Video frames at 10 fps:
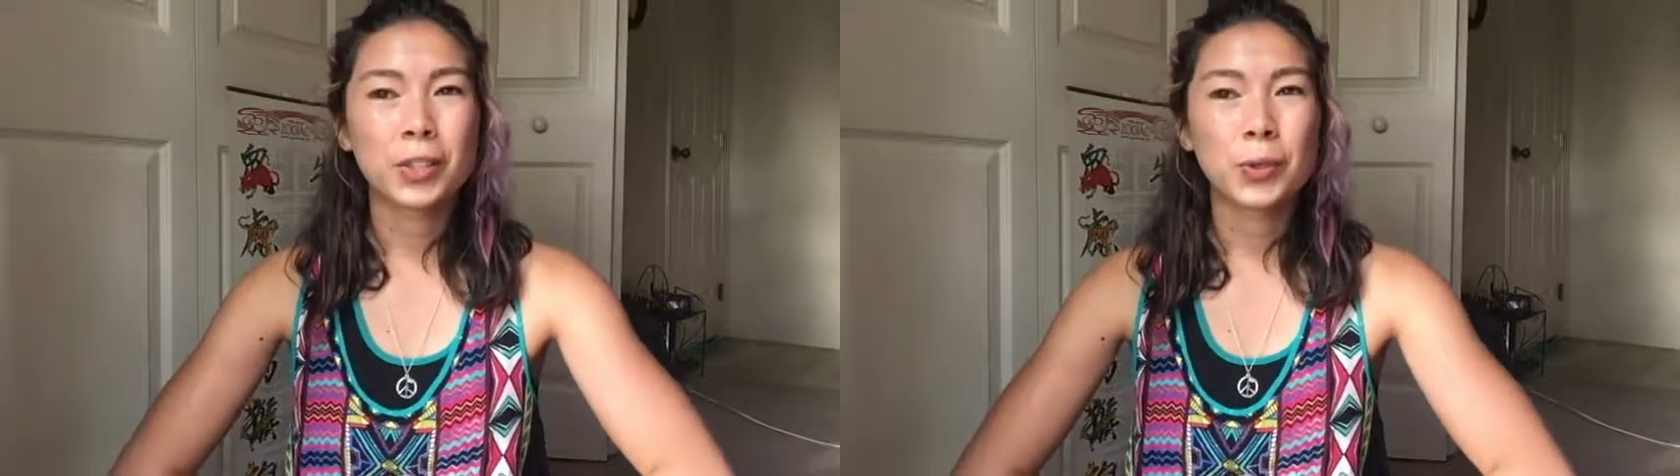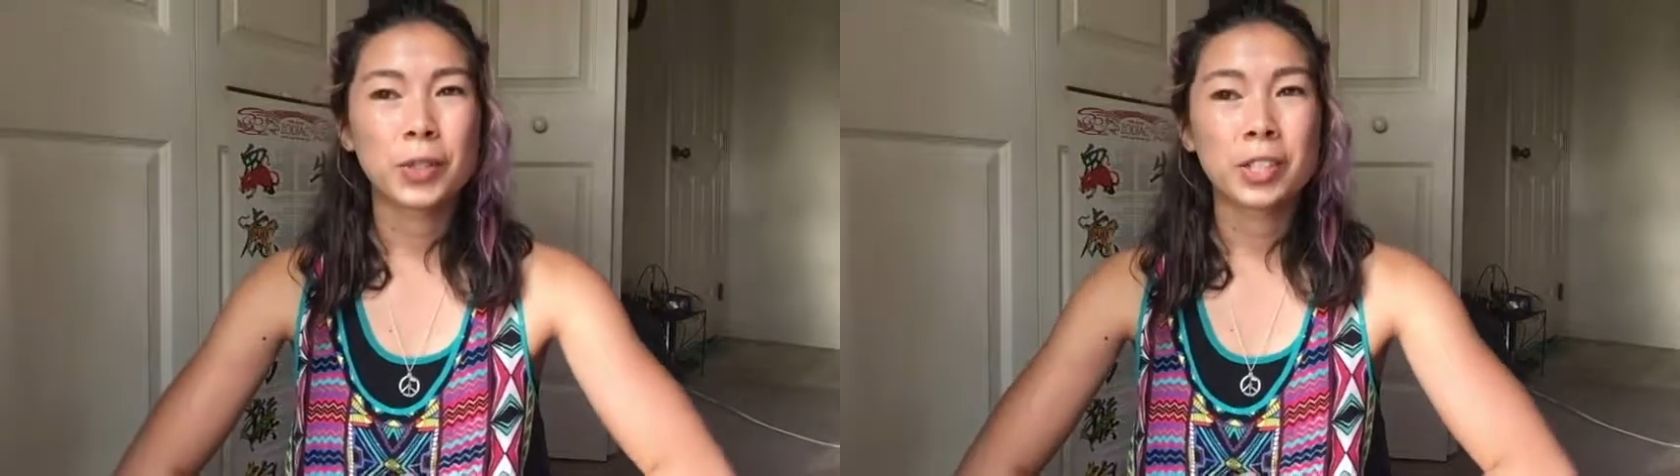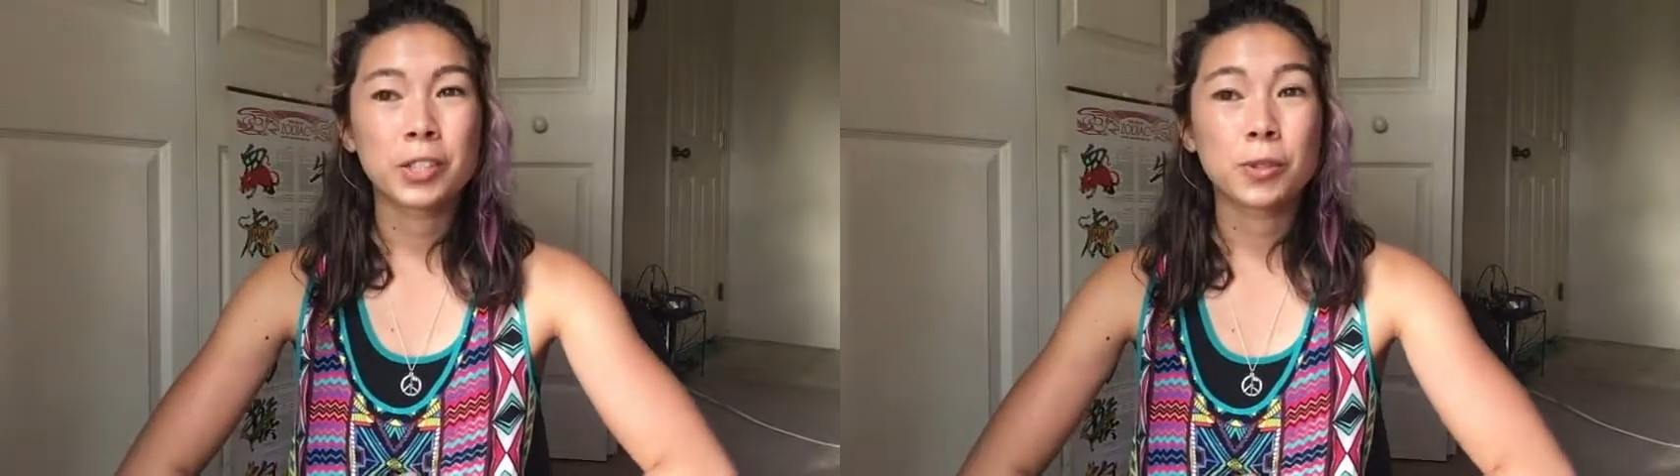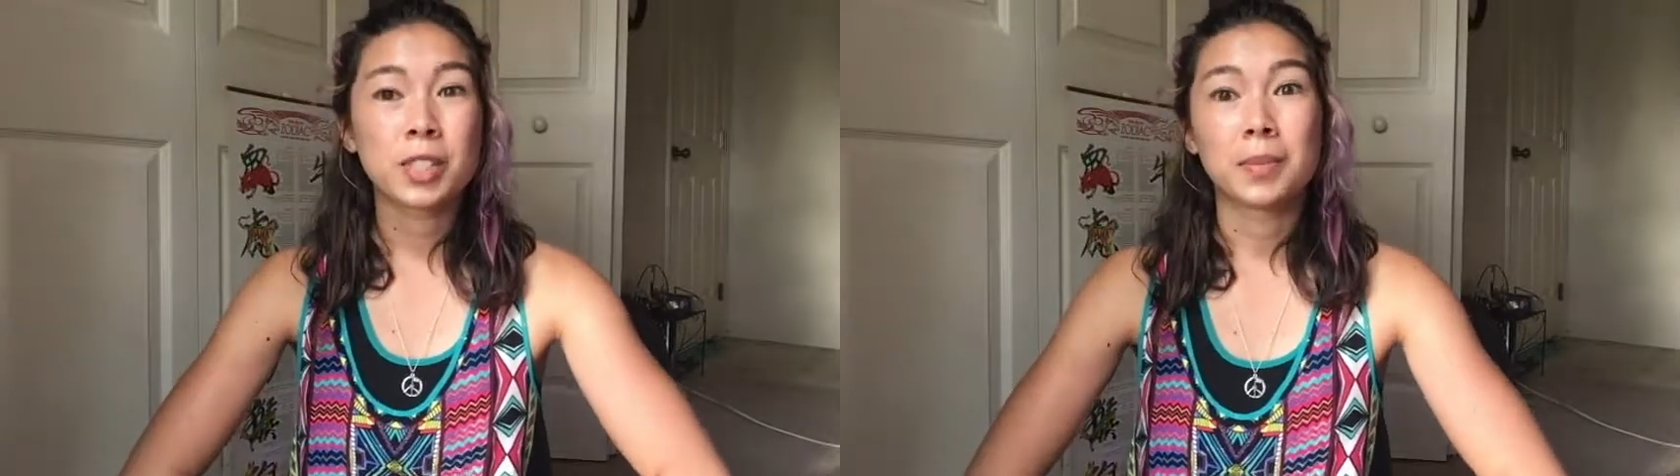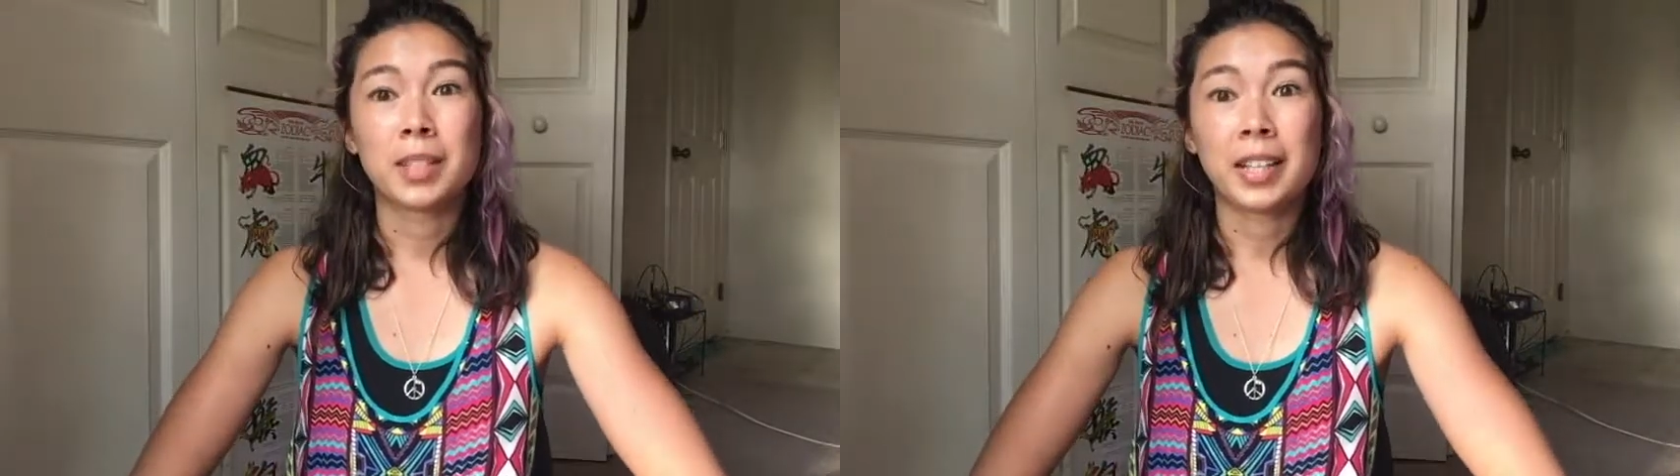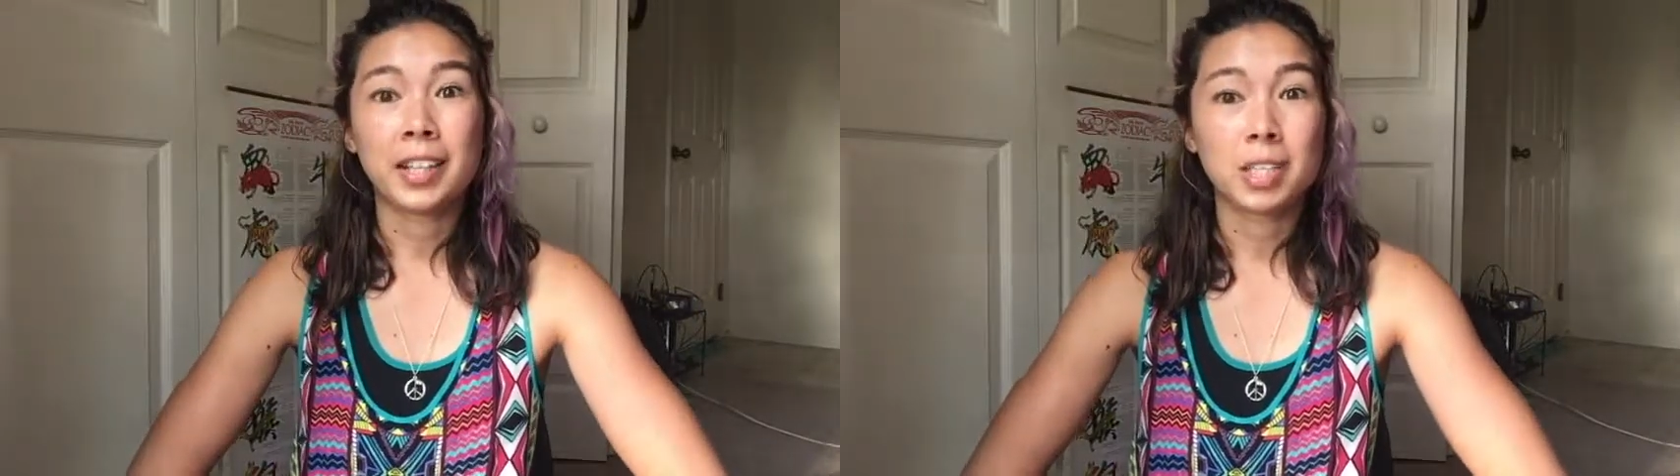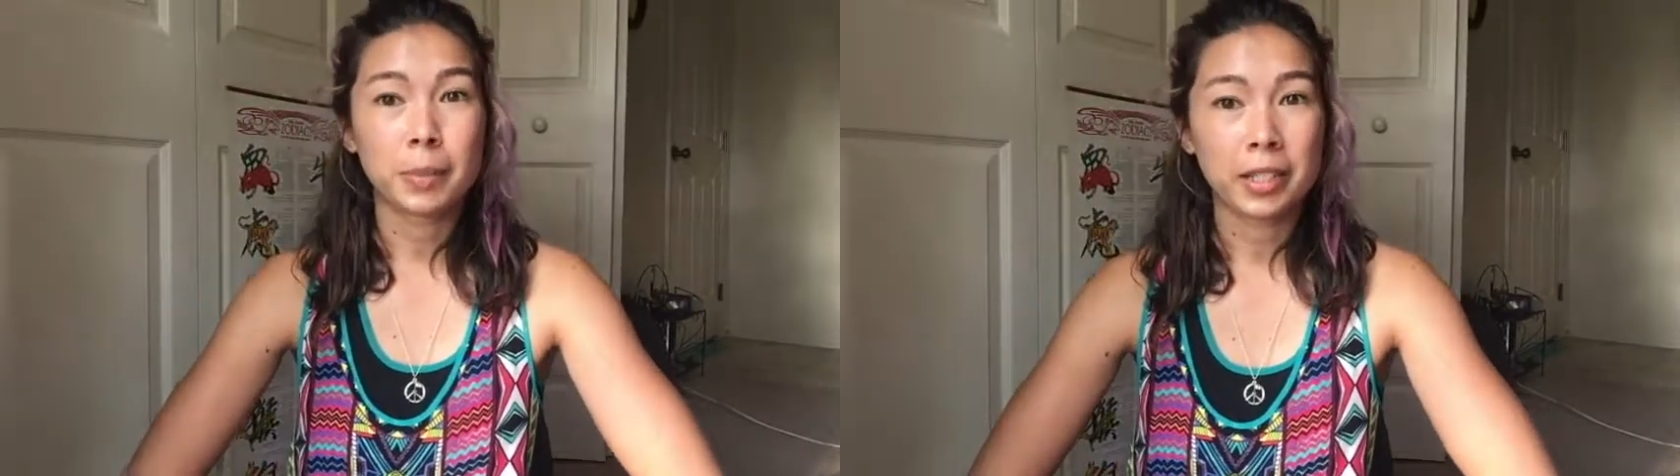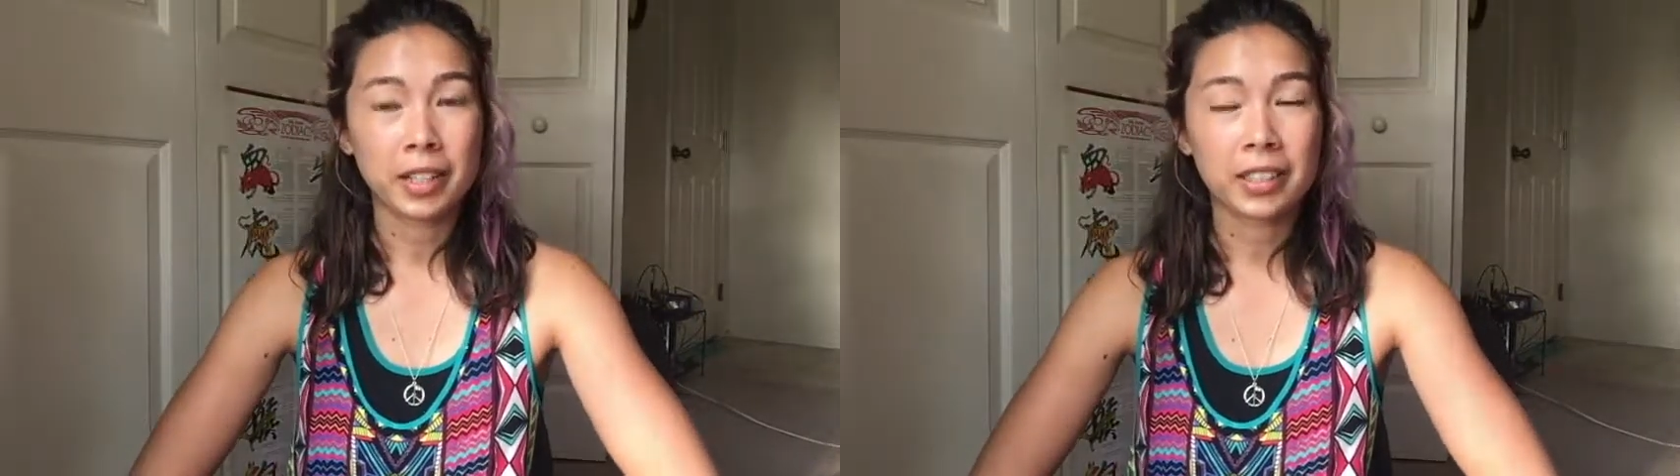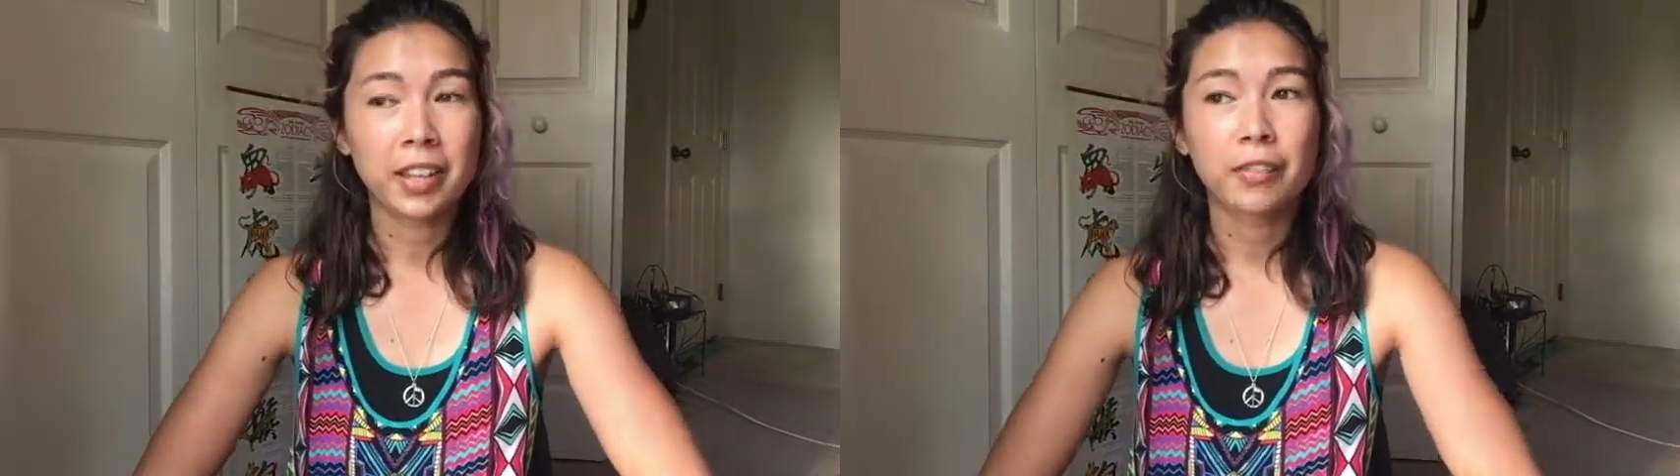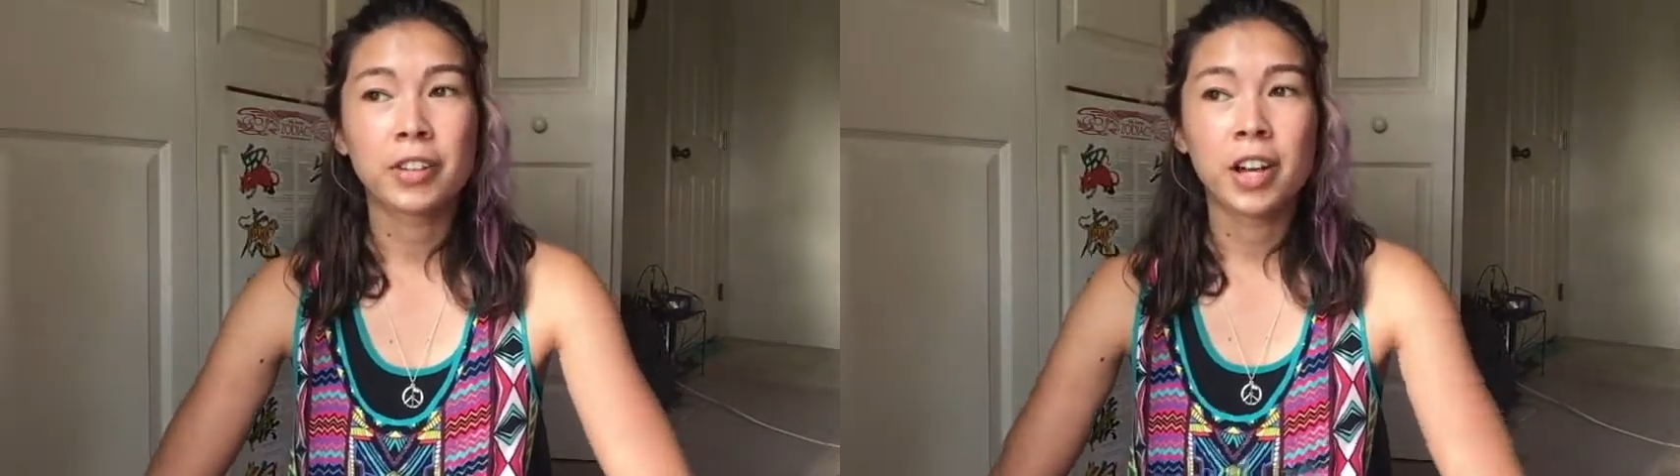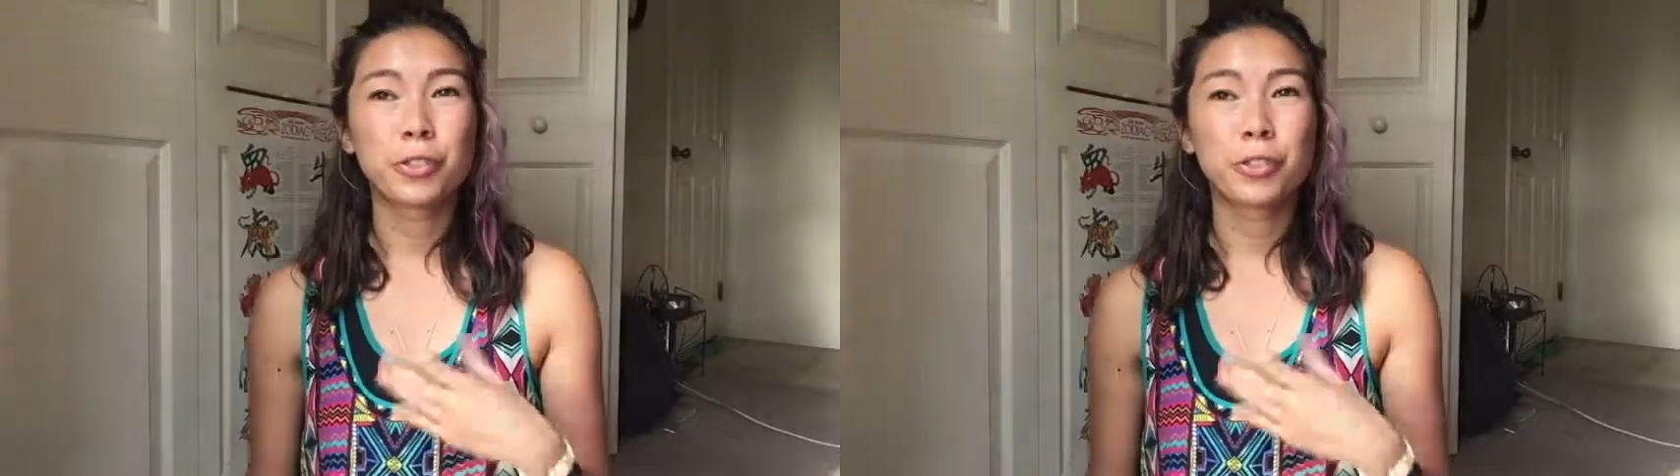you could do something that is productive.